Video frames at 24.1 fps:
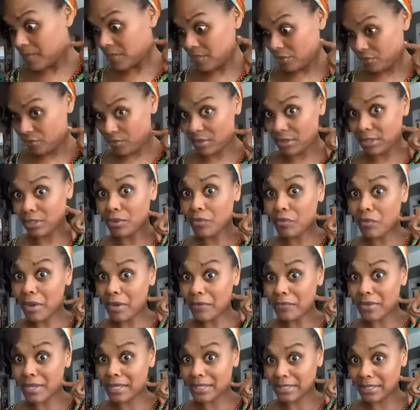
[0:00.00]
So it was a little
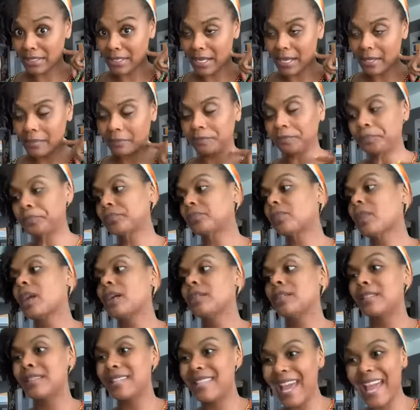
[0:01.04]
rough yesterday.
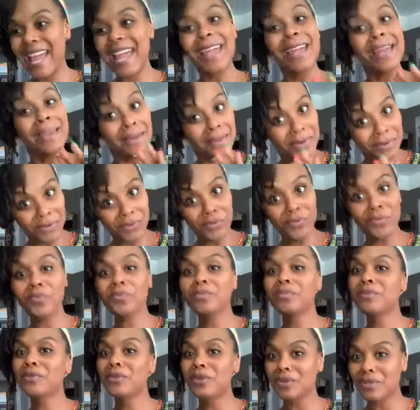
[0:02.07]
Today,
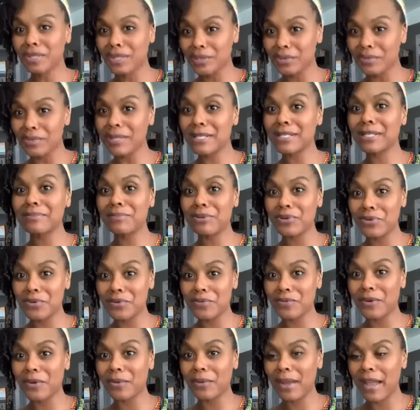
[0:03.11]
it was a little bit smooth,
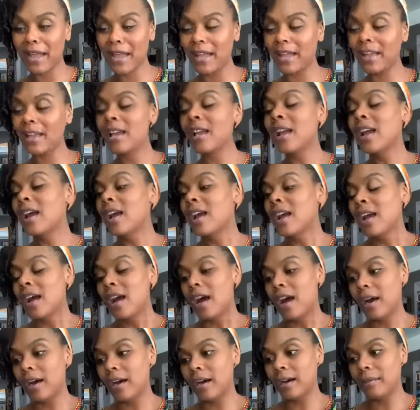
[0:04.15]
okay?
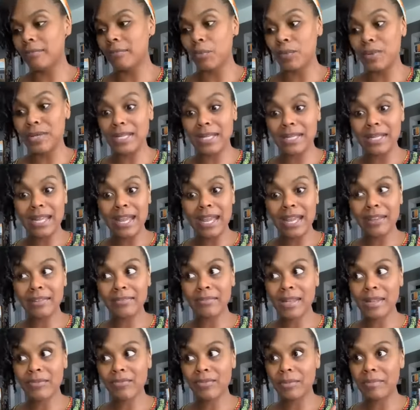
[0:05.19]
But we did that
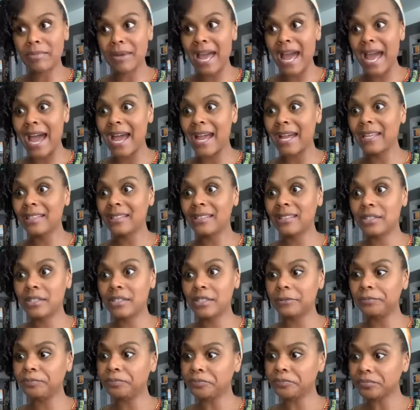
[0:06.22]
from 9
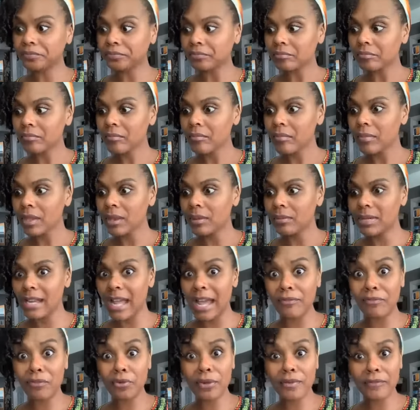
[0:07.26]
to
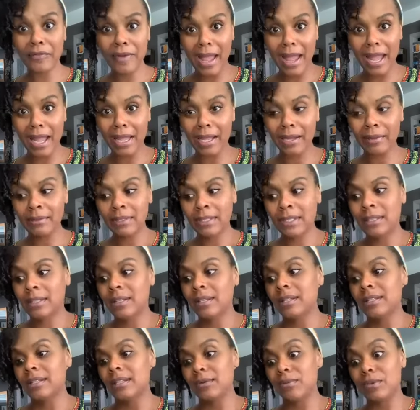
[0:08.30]
9:45.
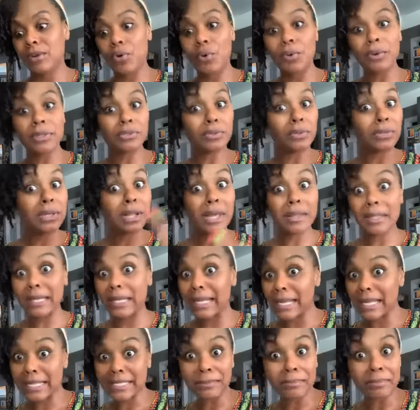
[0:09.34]
Then we're going to another
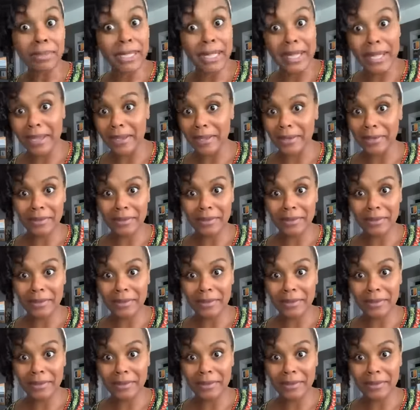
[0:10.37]
lesson plan.